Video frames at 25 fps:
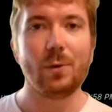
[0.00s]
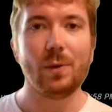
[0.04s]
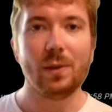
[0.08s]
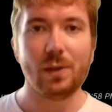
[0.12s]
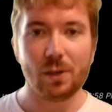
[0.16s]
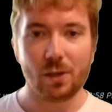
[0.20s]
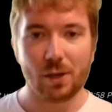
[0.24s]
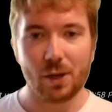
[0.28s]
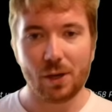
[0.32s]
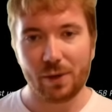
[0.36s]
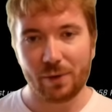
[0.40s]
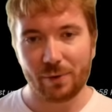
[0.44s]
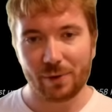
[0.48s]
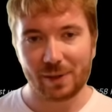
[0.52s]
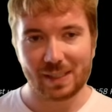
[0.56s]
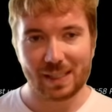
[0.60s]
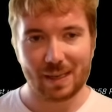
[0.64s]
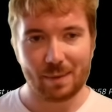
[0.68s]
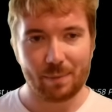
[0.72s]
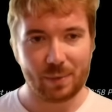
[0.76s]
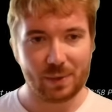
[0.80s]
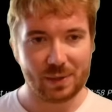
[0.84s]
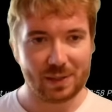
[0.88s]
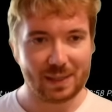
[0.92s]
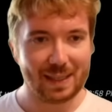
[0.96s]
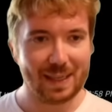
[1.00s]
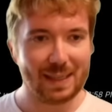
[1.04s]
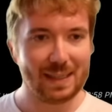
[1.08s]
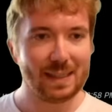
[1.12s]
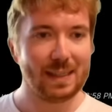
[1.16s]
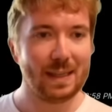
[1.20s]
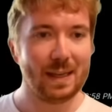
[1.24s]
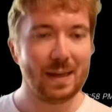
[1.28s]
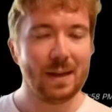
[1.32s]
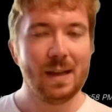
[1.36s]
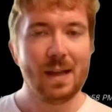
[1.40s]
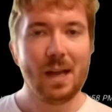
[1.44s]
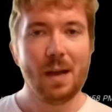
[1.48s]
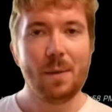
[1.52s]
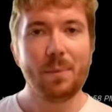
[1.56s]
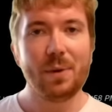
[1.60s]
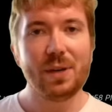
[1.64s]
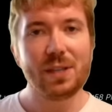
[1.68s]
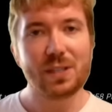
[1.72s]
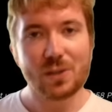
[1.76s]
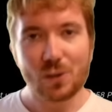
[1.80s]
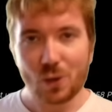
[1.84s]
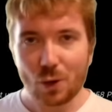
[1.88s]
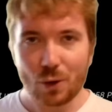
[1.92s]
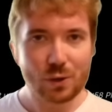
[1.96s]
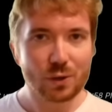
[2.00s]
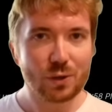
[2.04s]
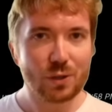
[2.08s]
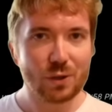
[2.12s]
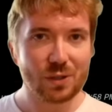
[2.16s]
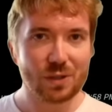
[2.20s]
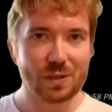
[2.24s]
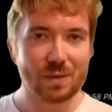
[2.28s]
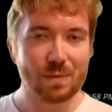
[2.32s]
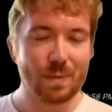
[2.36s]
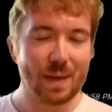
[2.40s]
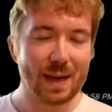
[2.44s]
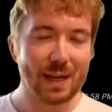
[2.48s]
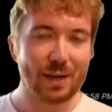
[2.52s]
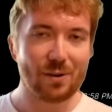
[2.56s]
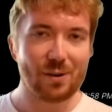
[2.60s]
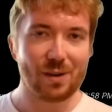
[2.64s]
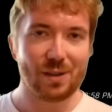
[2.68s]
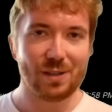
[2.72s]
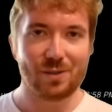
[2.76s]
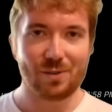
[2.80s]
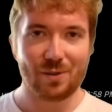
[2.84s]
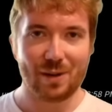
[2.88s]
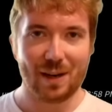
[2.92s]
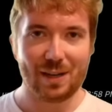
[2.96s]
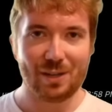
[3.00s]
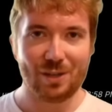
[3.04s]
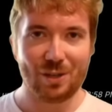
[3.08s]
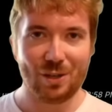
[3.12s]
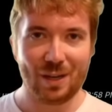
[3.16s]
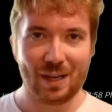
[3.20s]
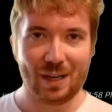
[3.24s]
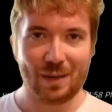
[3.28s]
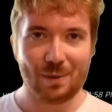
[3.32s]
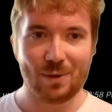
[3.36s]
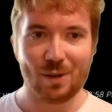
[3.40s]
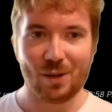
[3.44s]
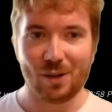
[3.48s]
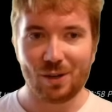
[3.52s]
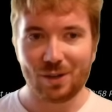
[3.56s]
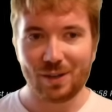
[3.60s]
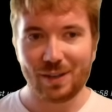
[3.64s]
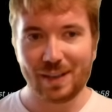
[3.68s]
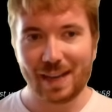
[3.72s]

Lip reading: We'll look at other examples later, but it's not just MicroStrategy anymore.